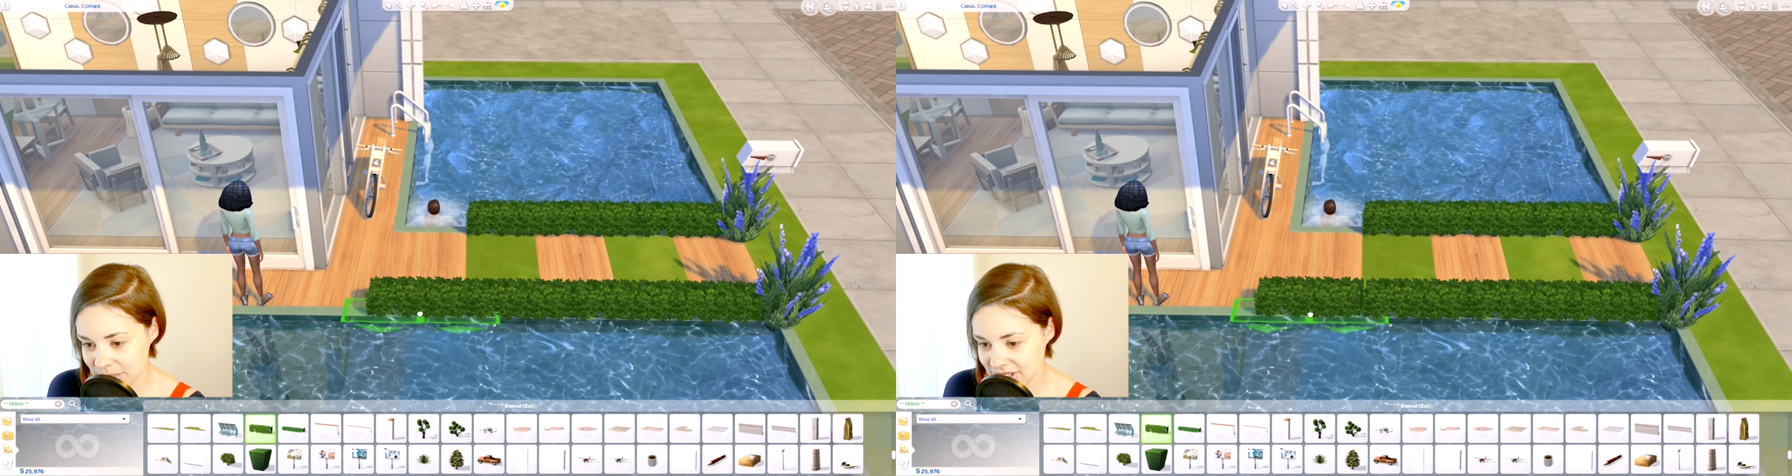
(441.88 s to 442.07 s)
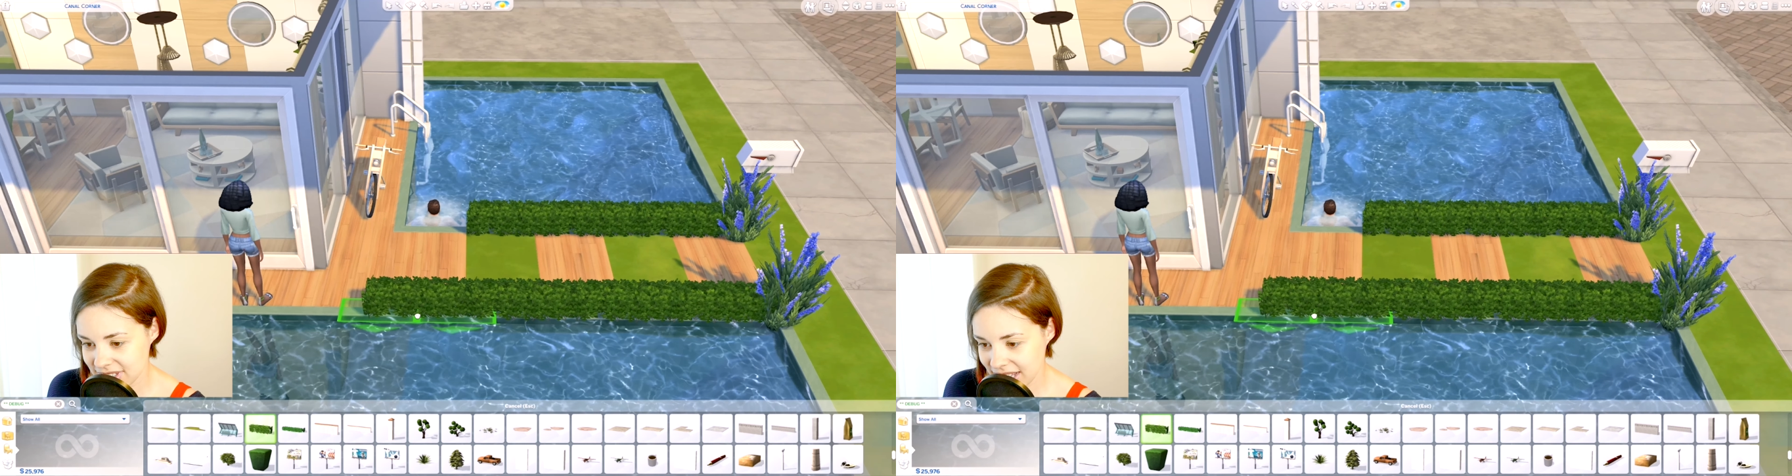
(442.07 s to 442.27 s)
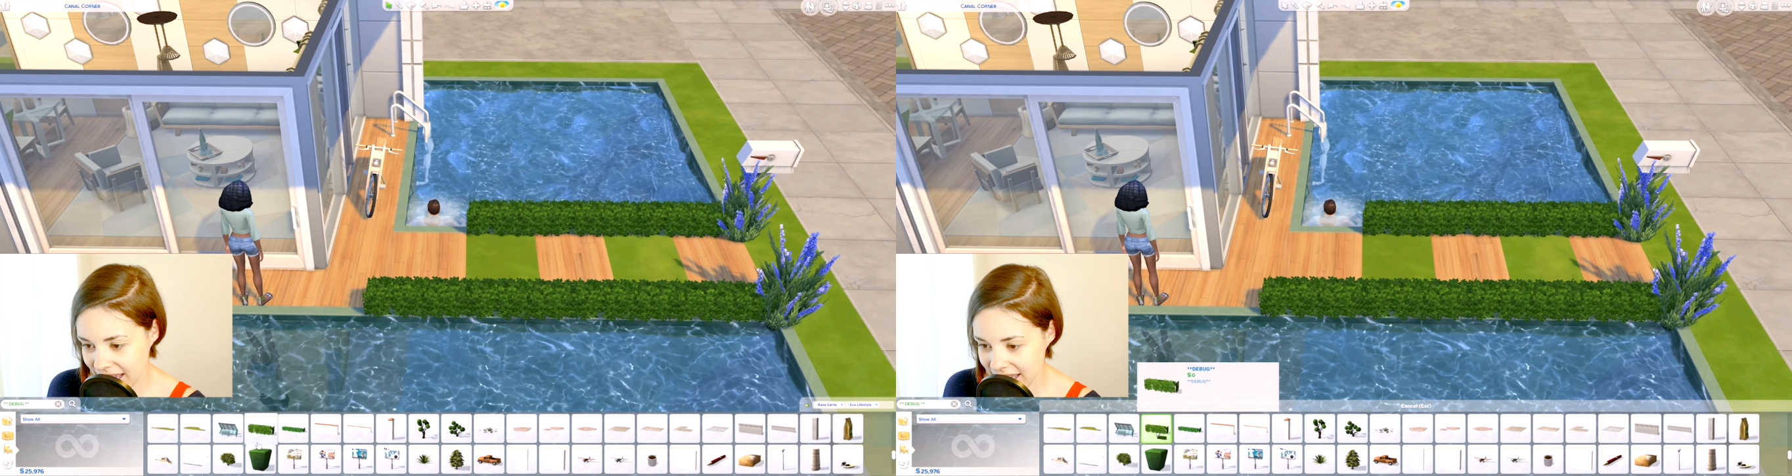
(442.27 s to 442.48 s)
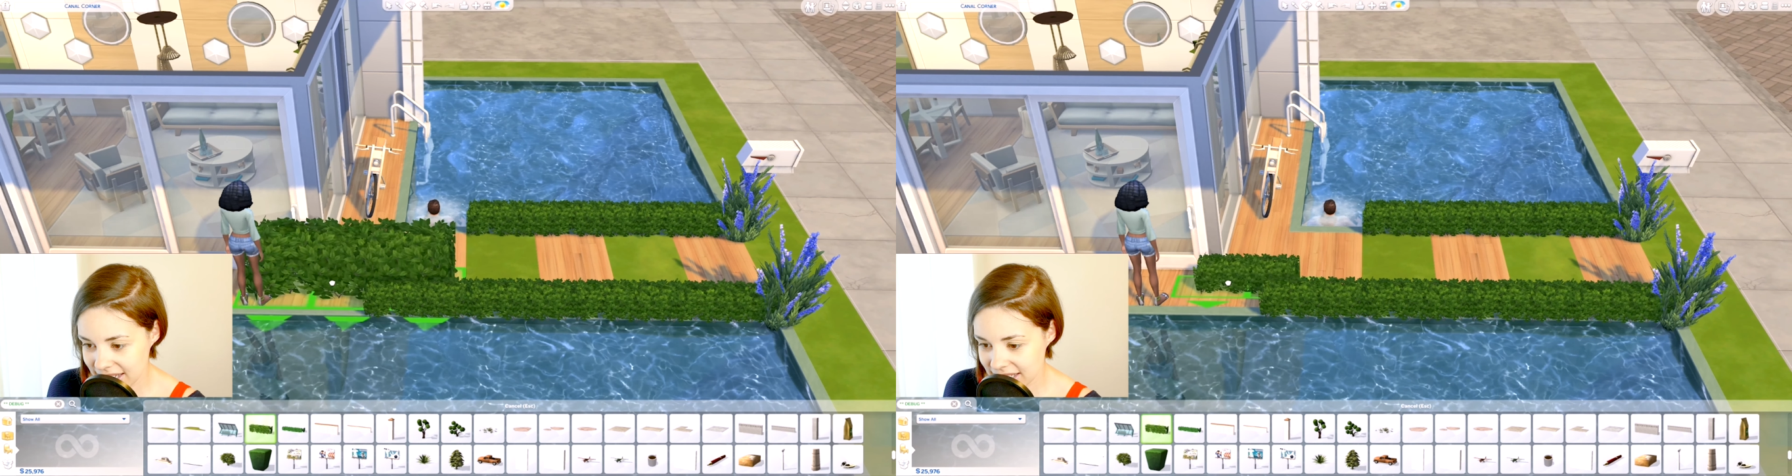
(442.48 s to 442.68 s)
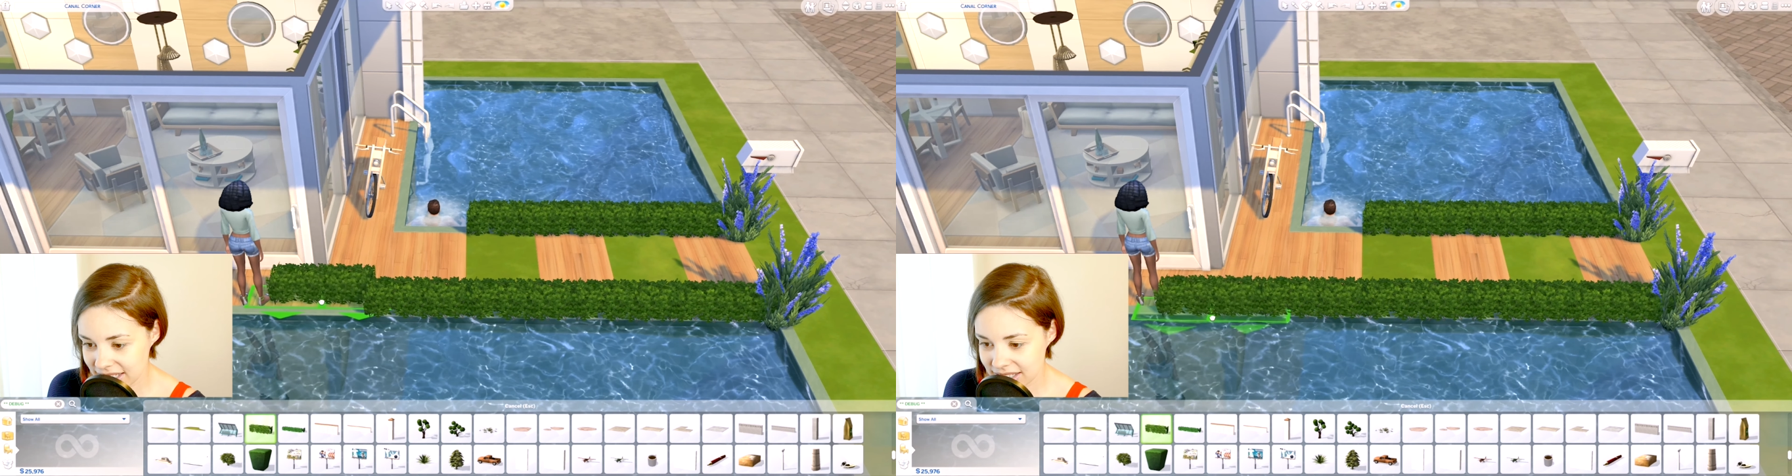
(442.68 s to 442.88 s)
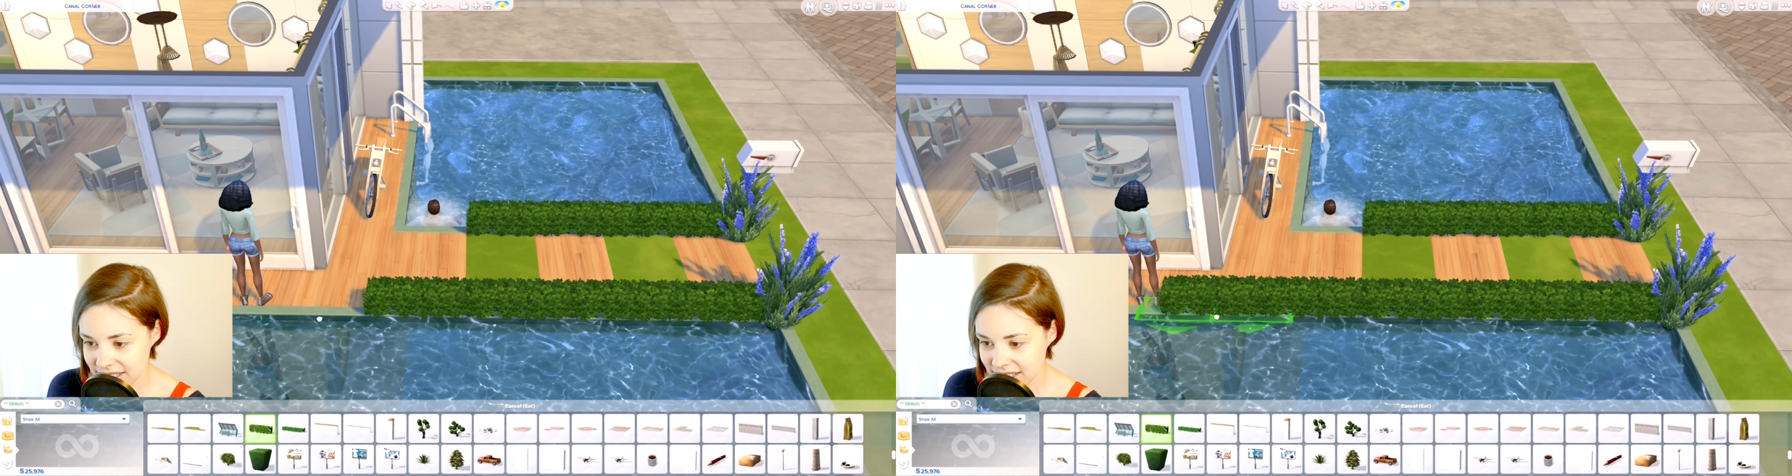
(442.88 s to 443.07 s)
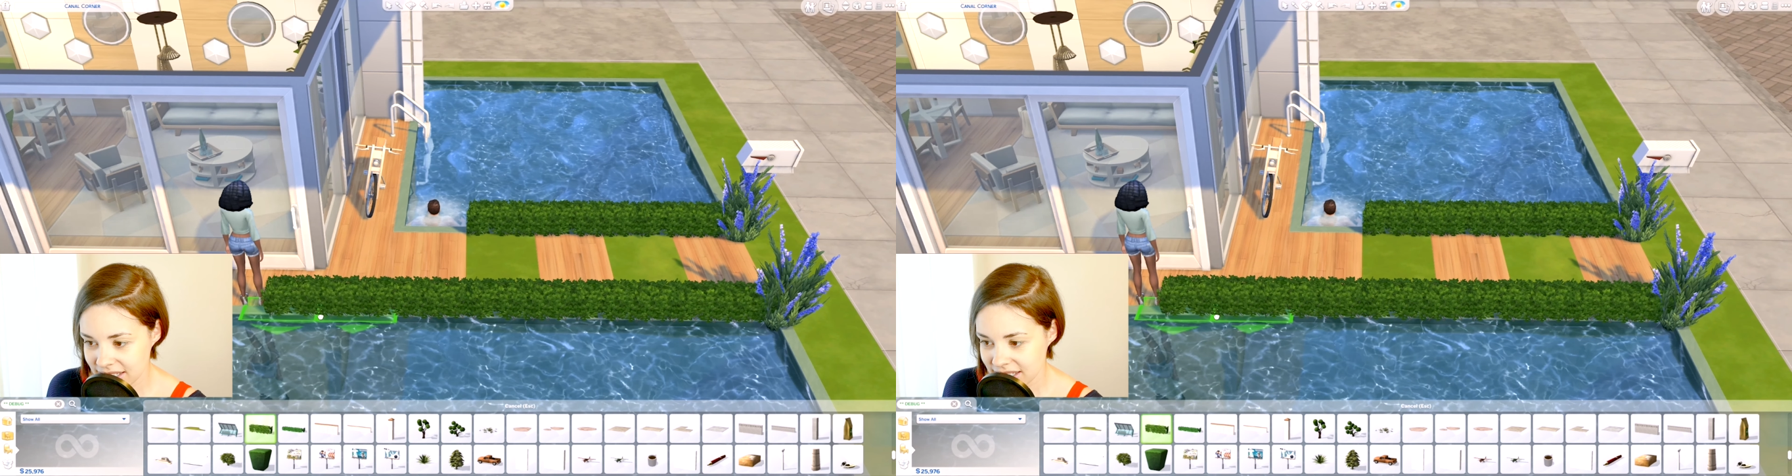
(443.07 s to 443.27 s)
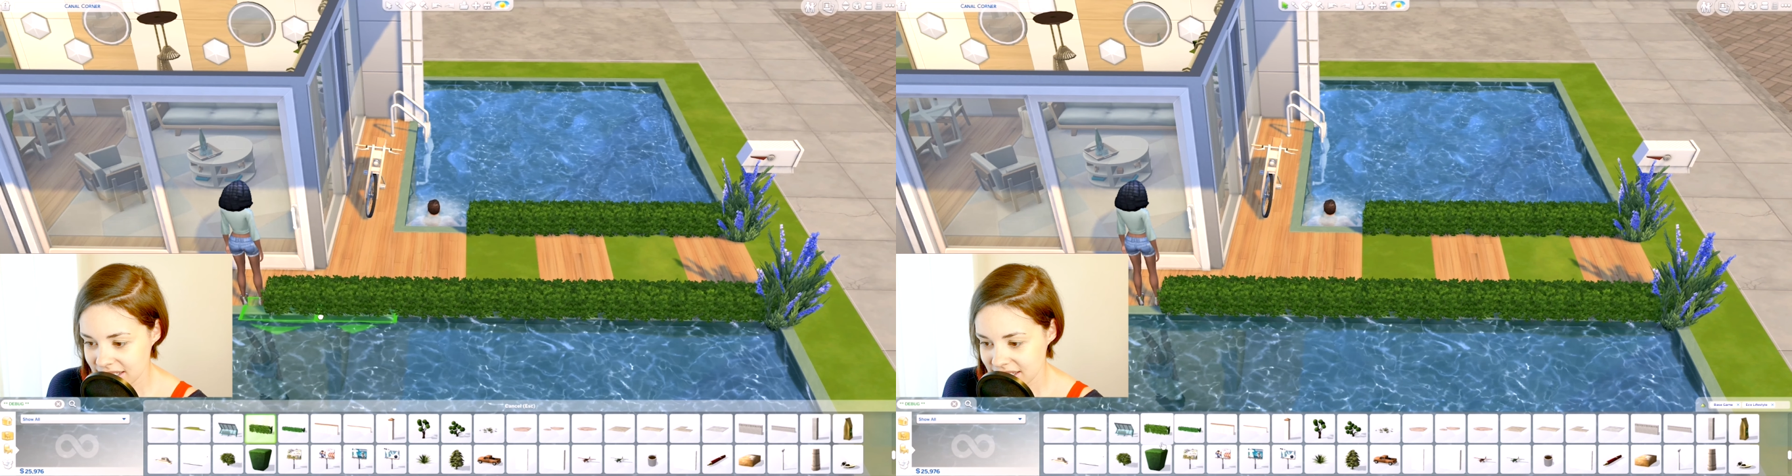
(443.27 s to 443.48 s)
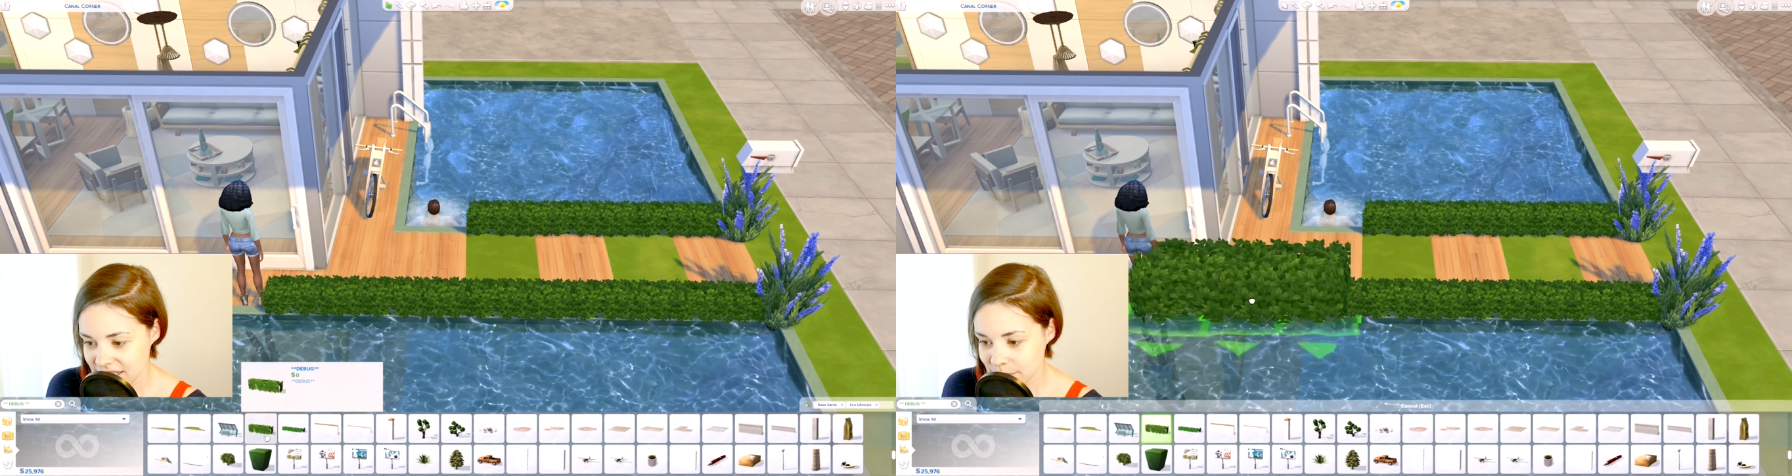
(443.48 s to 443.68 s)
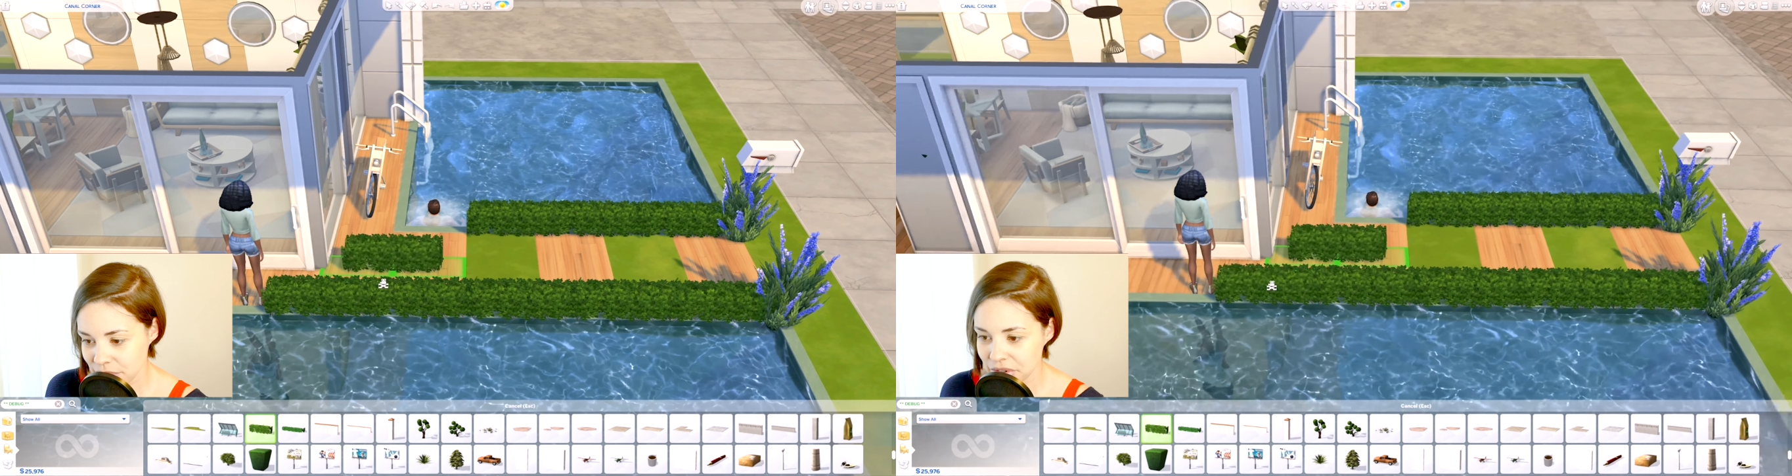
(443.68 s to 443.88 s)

just adding some